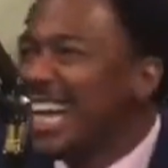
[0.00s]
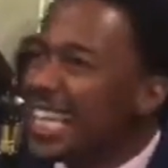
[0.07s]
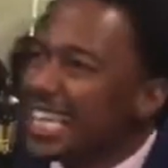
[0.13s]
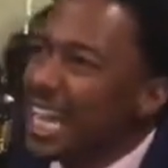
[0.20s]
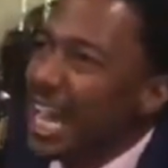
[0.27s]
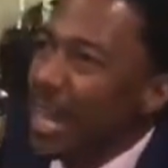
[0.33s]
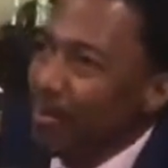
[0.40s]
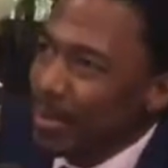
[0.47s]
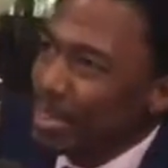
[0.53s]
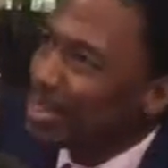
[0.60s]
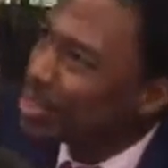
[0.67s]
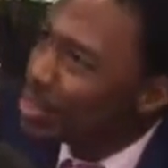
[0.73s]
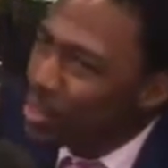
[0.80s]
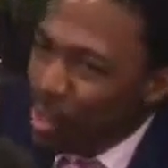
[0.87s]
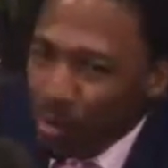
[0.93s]
Nah, but
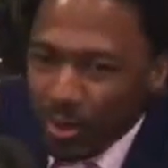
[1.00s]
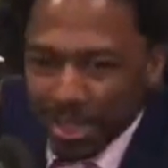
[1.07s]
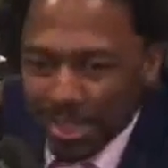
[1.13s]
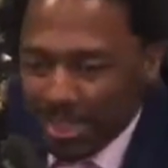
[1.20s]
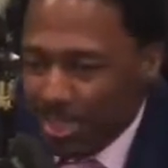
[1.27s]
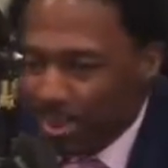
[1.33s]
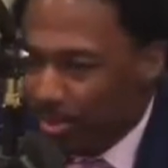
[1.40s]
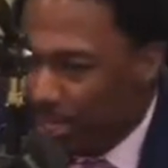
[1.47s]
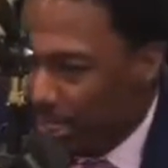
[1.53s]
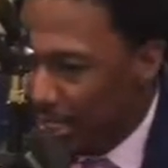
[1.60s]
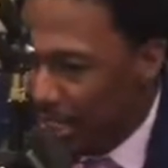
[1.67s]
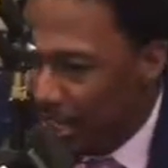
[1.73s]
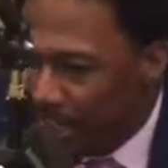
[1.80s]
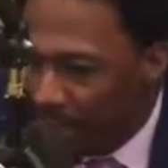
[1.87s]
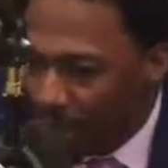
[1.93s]
you know what it is, man.
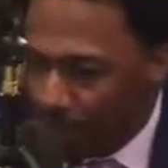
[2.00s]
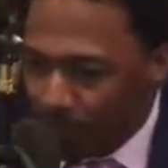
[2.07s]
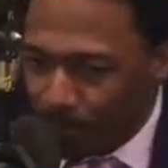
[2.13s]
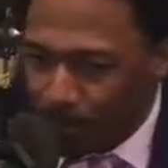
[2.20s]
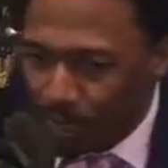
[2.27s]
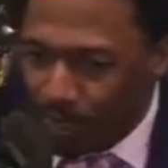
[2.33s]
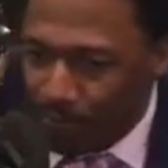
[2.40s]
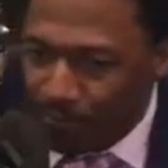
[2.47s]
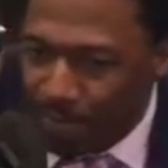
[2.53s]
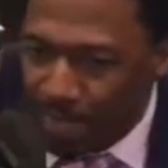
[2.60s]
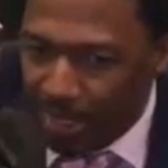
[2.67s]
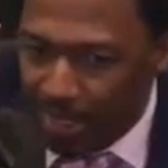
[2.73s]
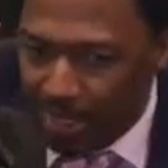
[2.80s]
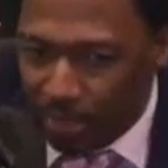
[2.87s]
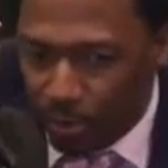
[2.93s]
Being a
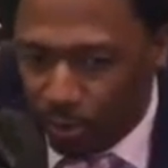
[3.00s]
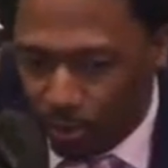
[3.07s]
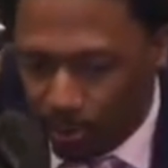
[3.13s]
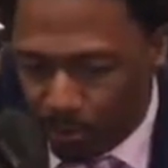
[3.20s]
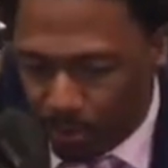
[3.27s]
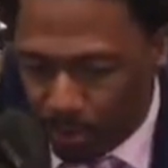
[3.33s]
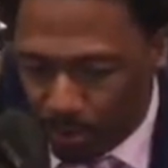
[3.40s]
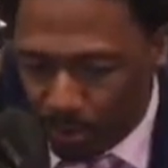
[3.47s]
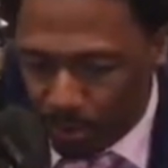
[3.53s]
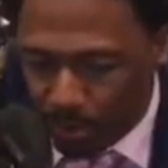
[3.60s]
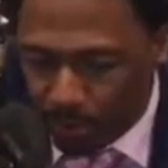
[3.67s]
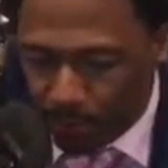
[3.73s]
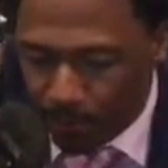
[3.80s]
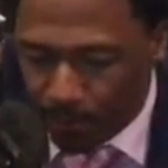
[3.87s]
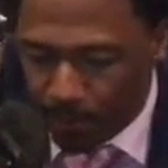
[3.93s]
father, that's what we put
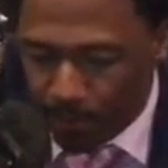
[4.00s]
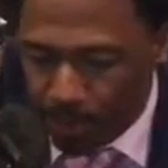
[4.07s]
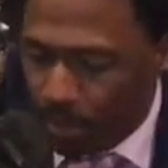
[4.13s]
on